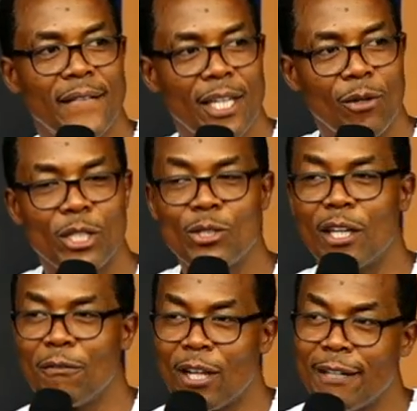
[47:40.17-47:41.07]
You want to
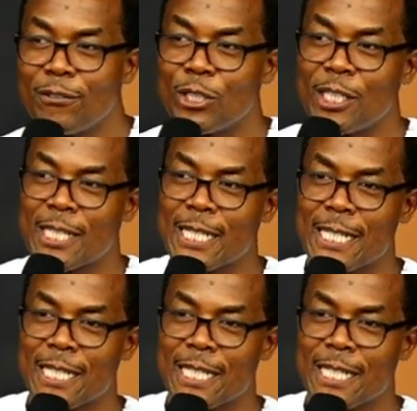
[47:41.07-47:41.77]
give your life to Jesus?